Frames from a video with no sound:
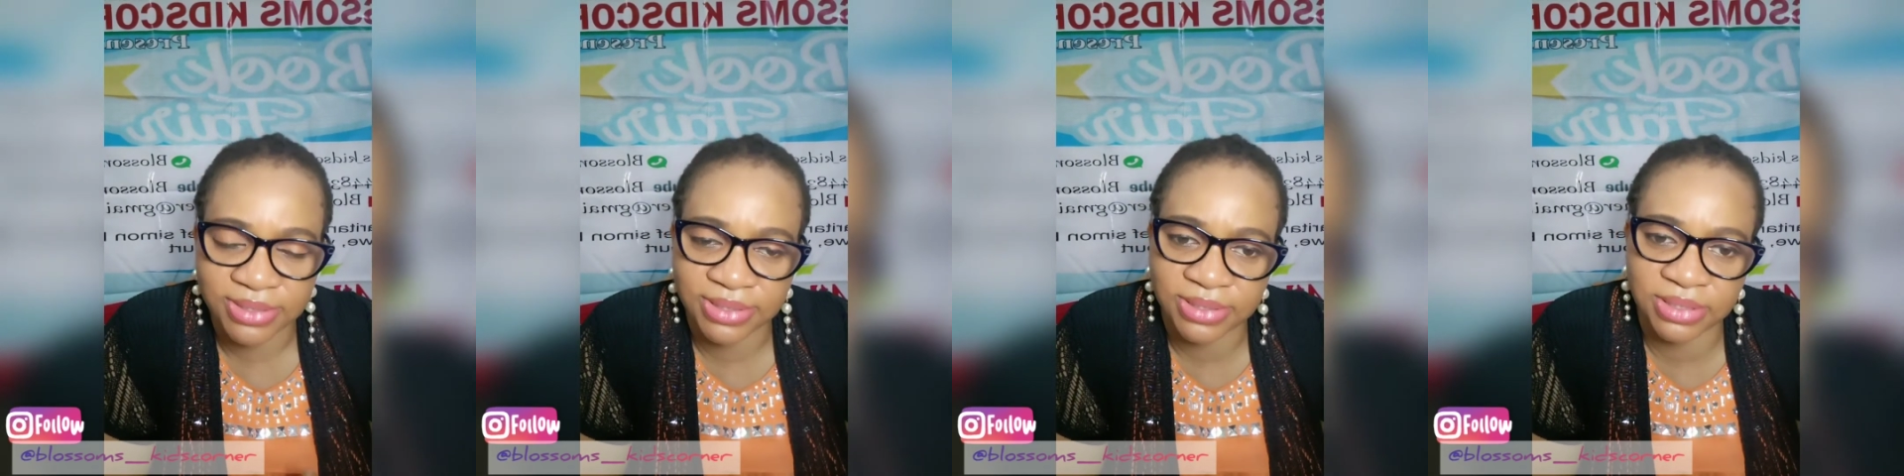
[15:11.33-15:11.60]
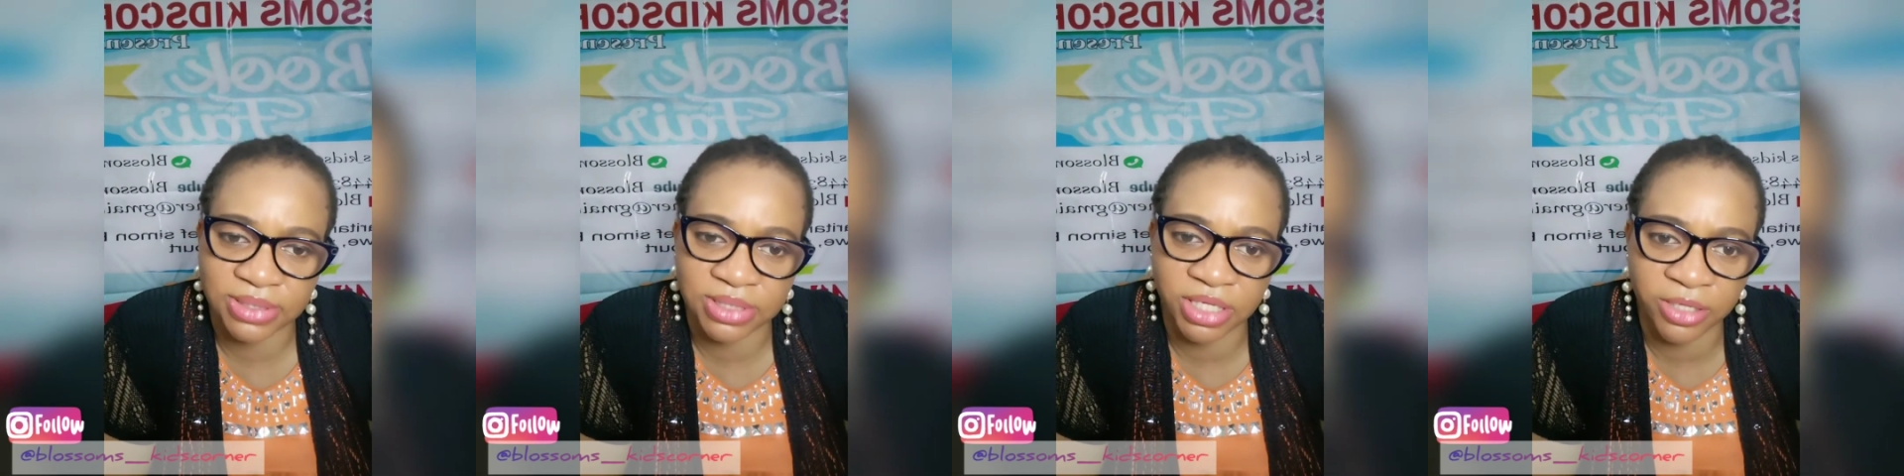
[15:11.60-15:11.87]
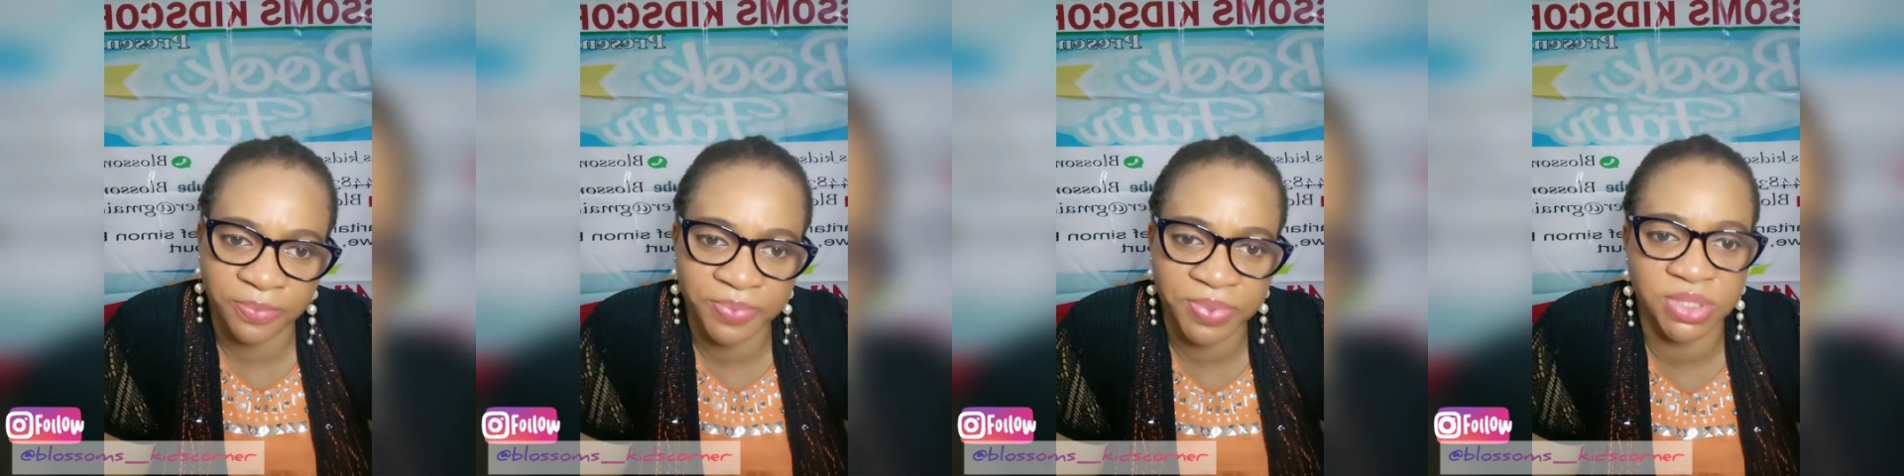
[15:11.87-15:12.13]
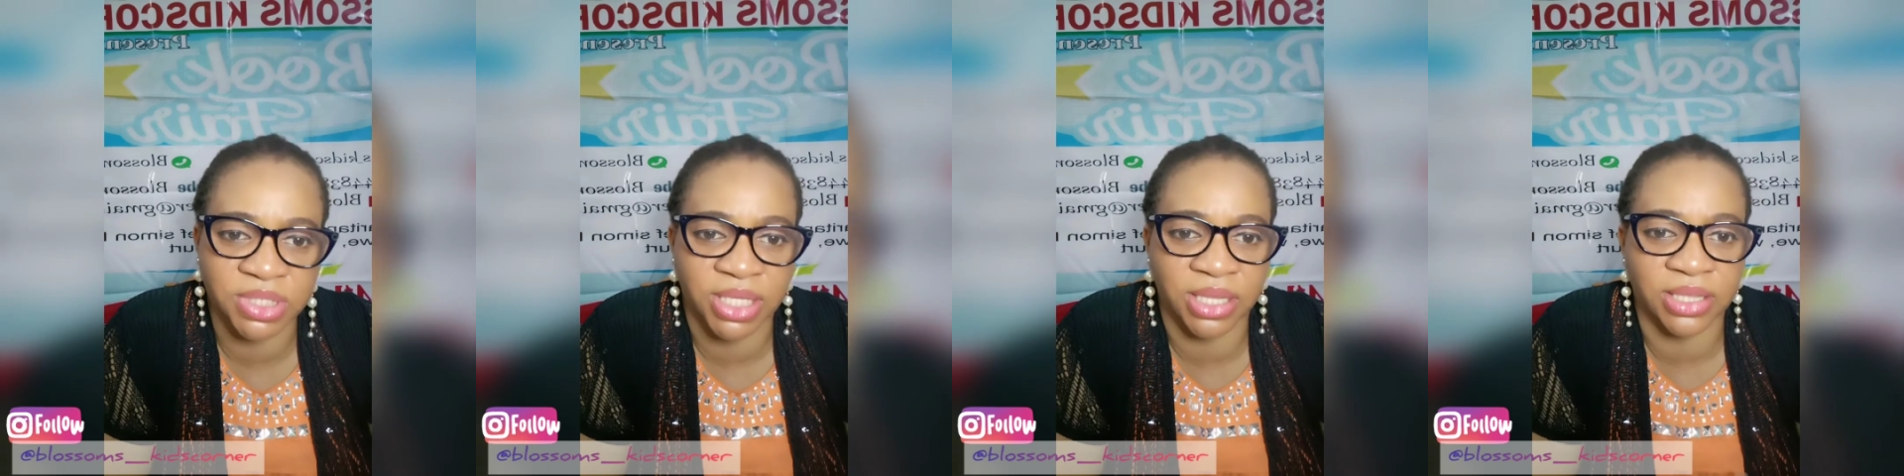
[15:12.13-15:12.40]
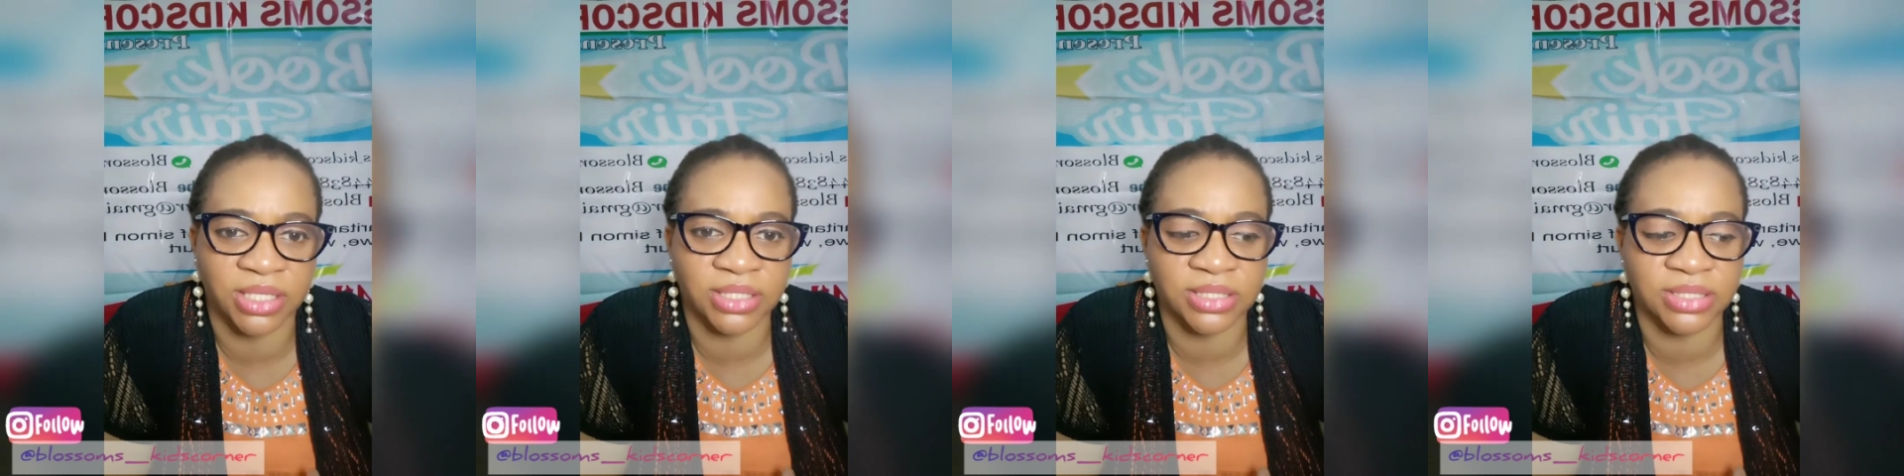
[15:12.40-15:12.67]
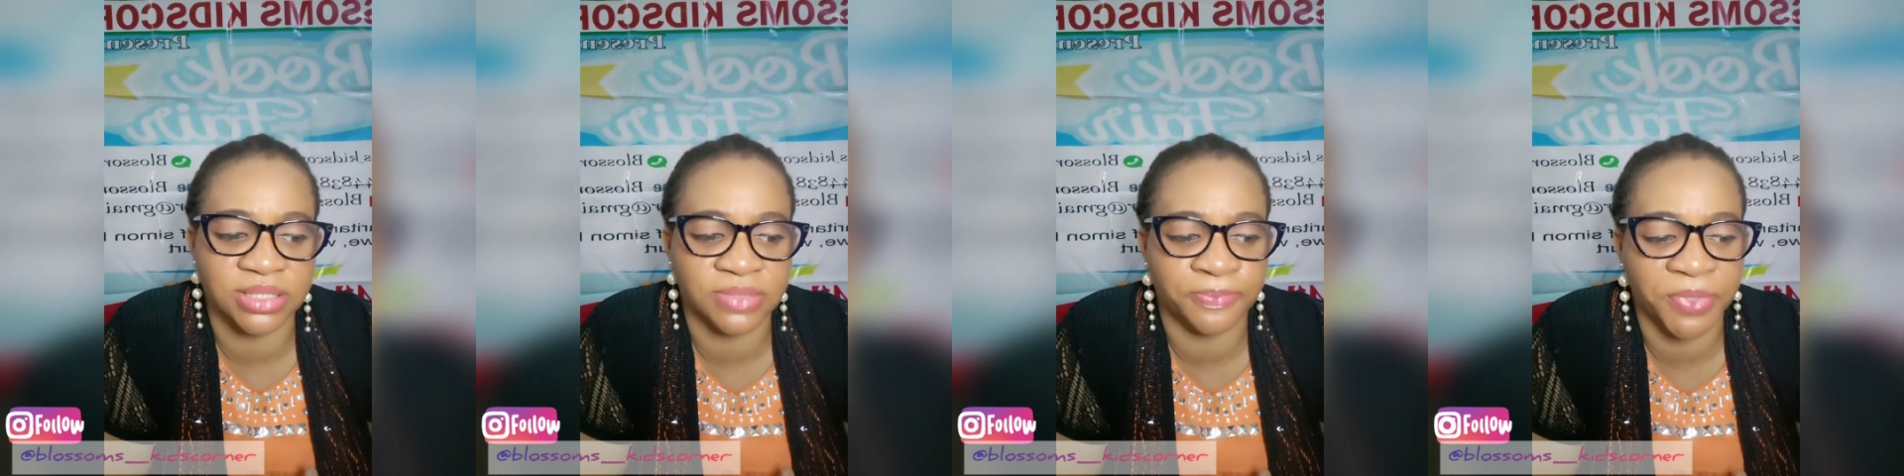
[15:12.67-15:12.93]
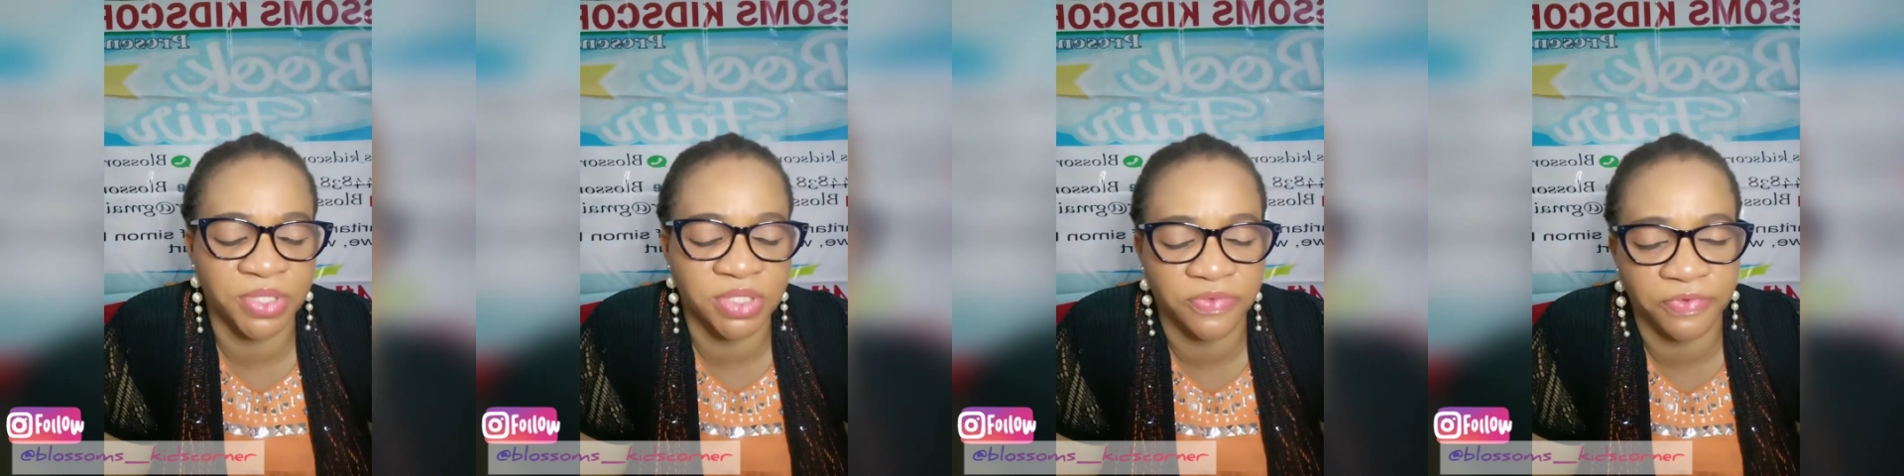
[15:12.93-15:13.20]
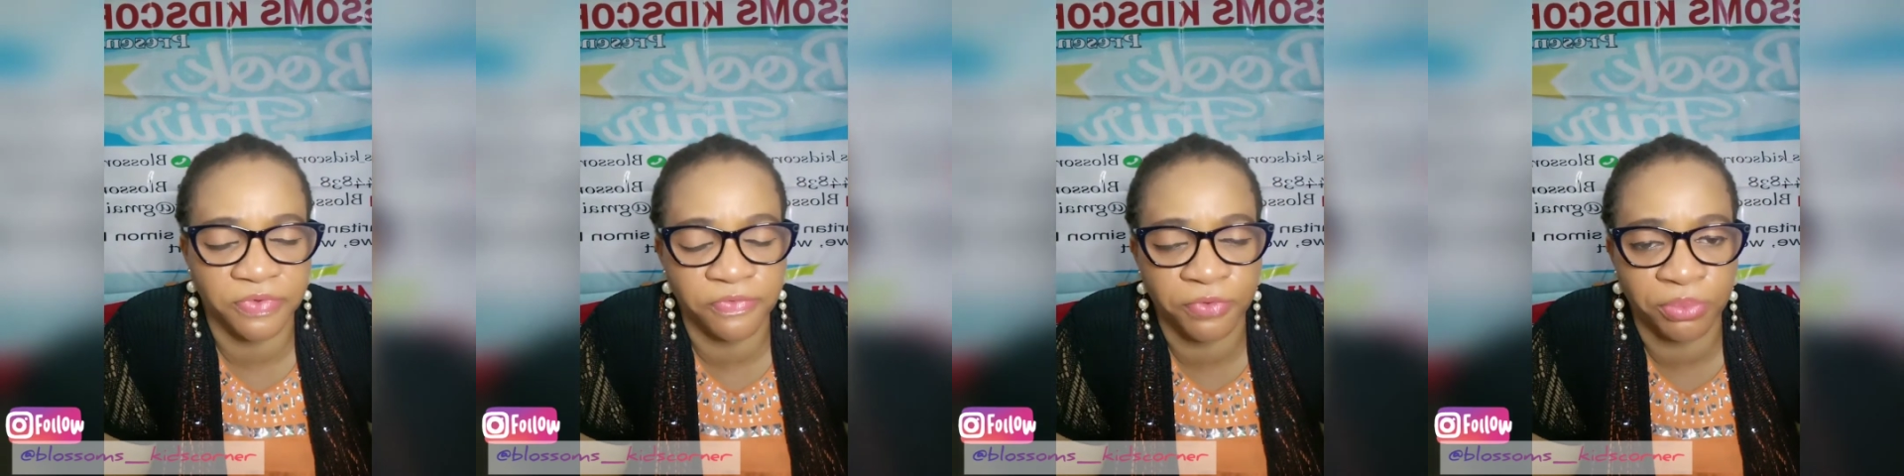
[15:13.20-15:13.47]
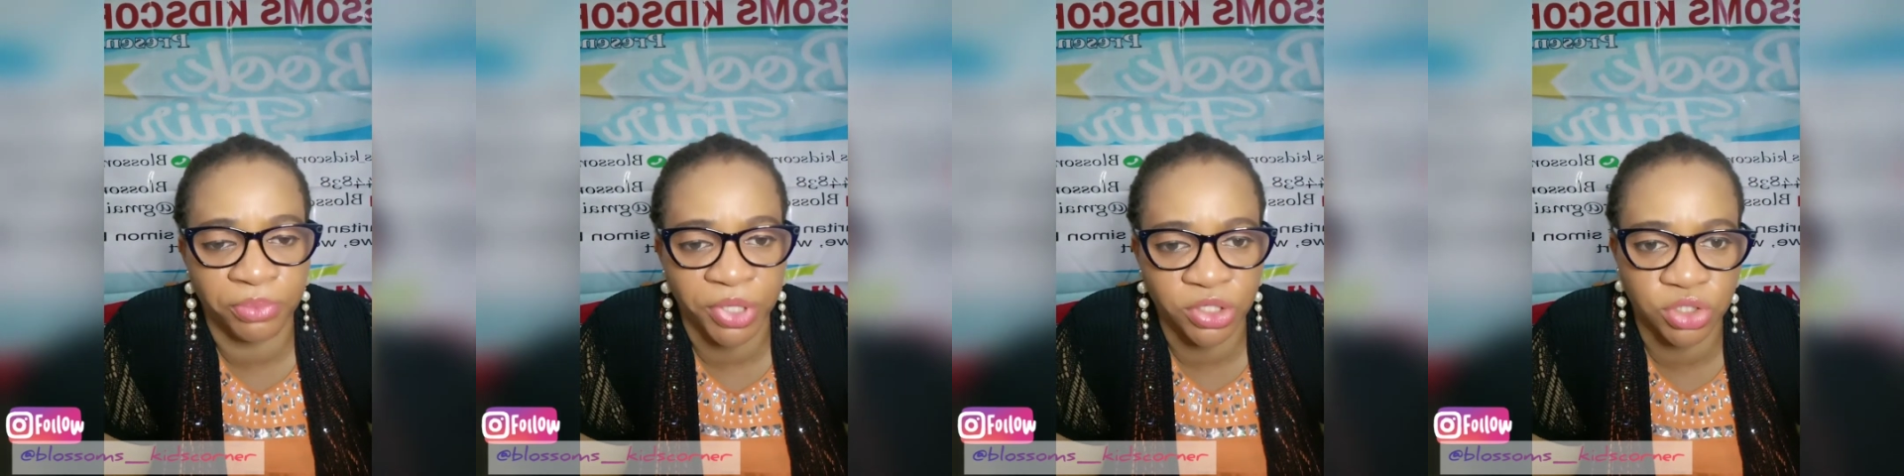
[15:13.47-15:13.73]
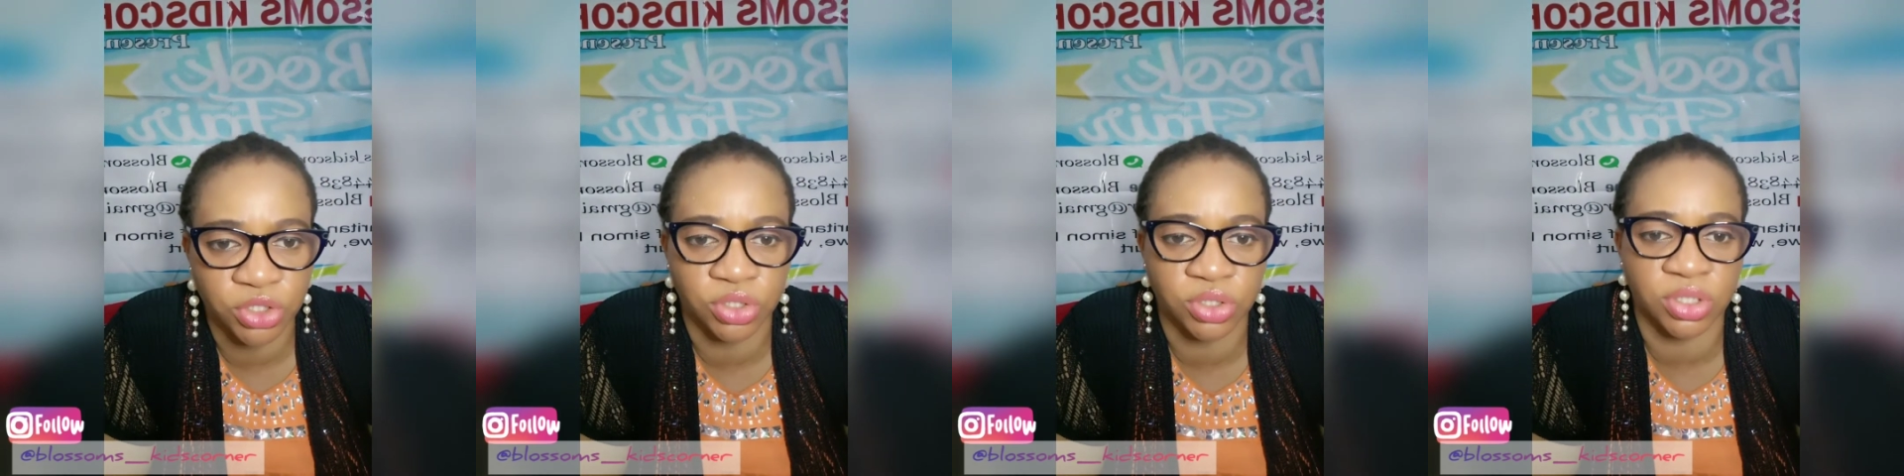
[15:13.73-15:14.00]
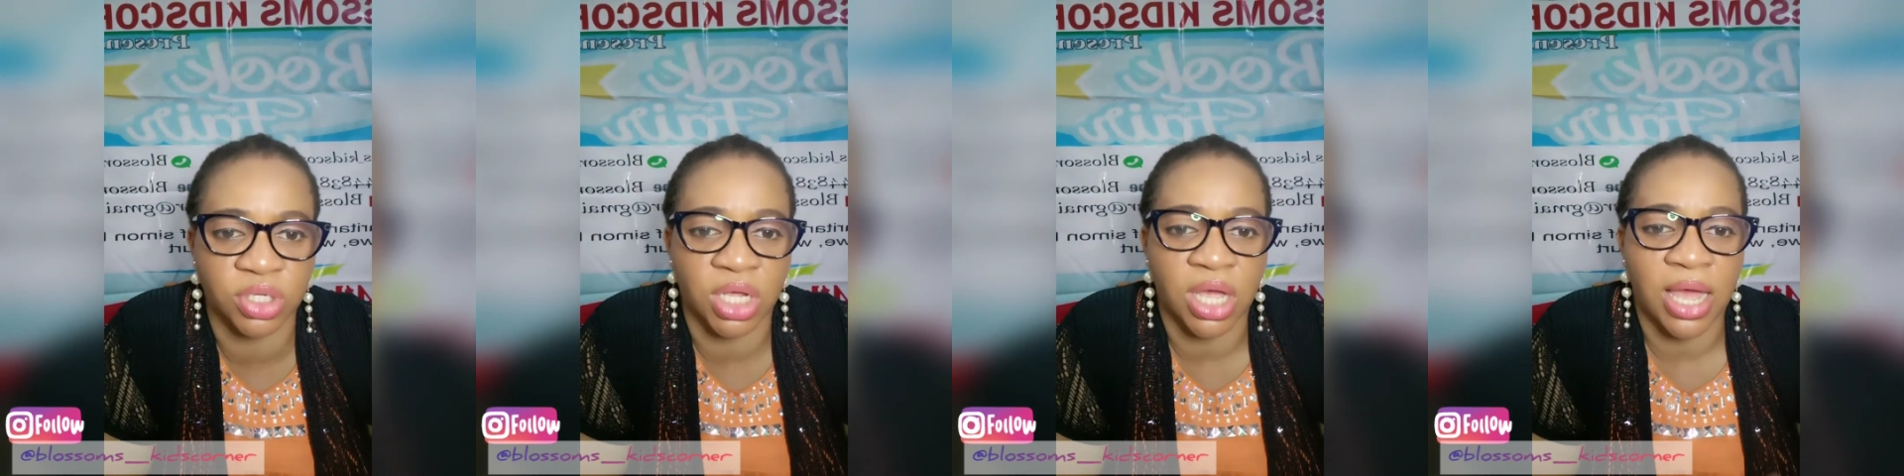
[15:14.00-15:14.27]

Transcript: tips and this piece of information